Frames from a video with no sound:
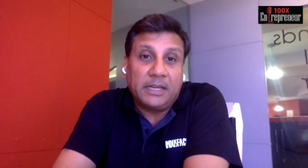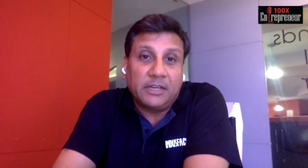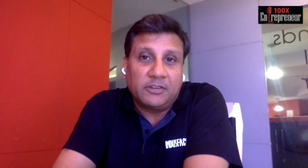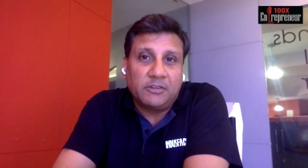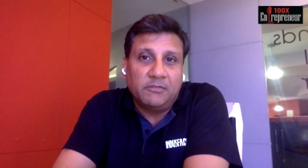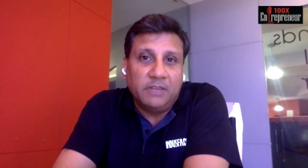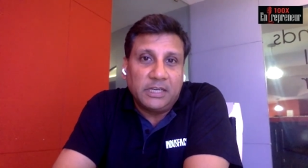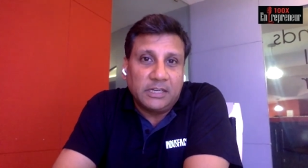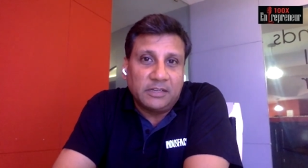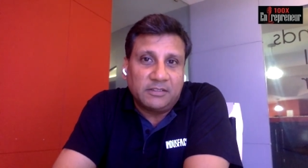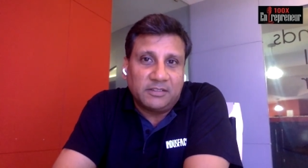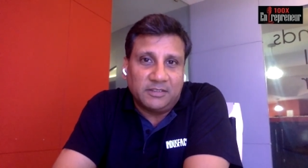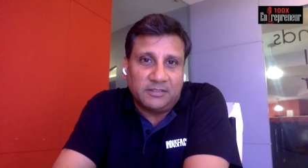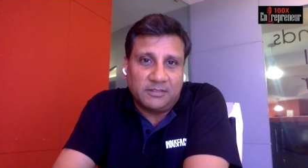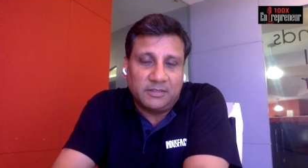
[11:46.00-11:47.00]
application
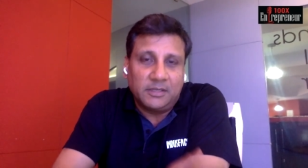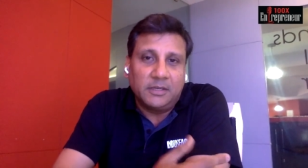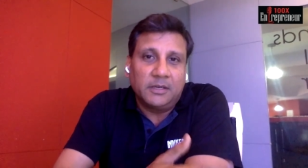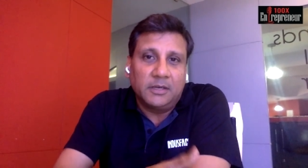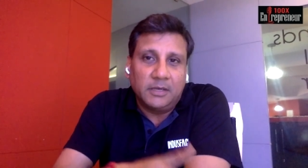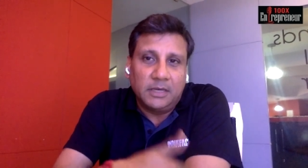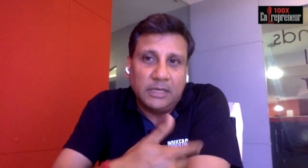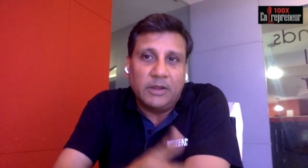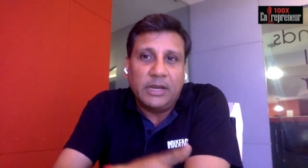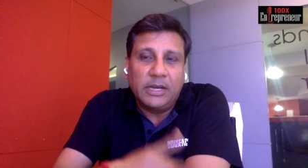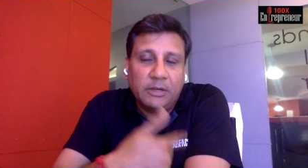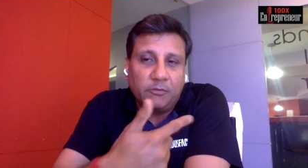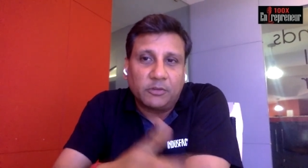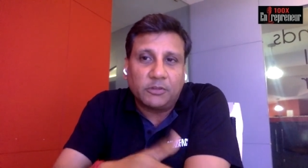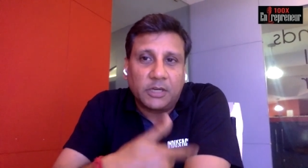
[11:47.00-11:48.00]
weaknesses.
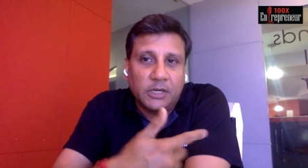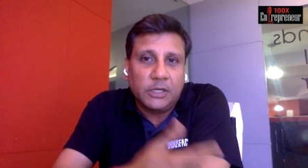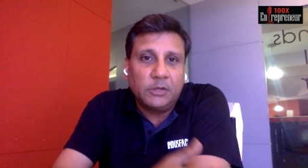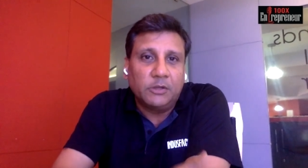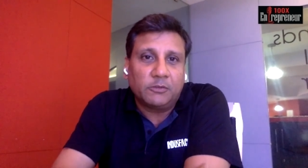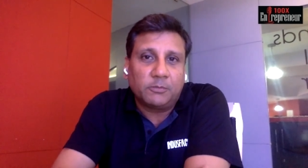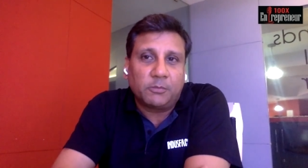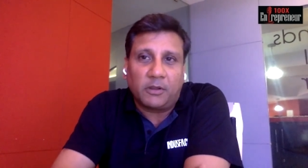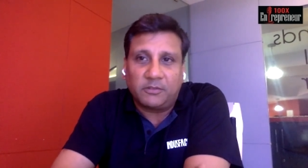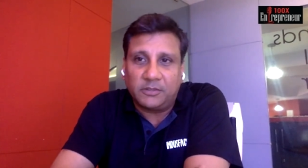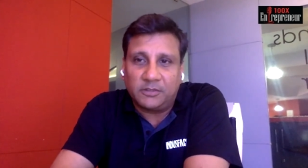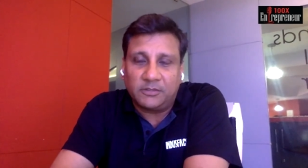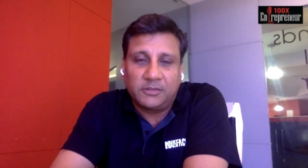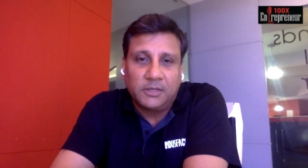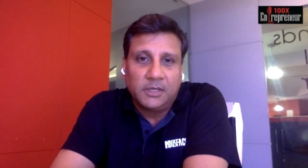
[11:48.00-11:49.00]
And it was a continuous
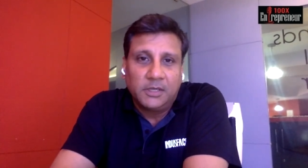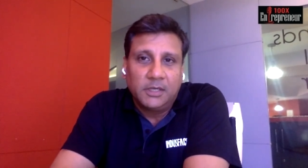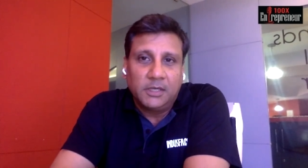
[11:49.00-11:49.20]
process,